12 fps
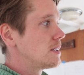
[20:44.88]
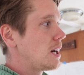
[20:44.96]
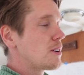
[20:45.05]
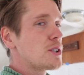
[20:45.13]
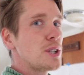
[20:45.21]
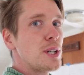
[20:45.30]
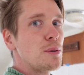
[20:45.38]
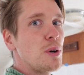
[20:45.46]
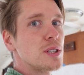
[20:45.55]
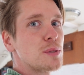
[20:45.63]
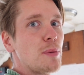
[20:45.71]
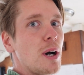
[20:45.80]
I'll show you
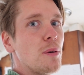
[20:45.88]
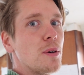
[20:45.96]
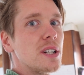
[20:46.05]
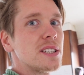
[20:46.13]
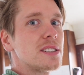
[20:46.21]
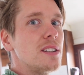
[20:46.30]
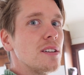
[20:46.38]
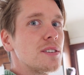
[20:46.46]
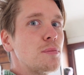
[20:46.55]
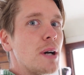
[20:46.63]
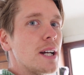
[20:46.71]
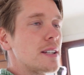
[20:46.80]
one spot where it's not
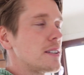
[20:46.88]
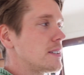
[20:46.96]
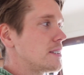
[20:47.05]
too bad.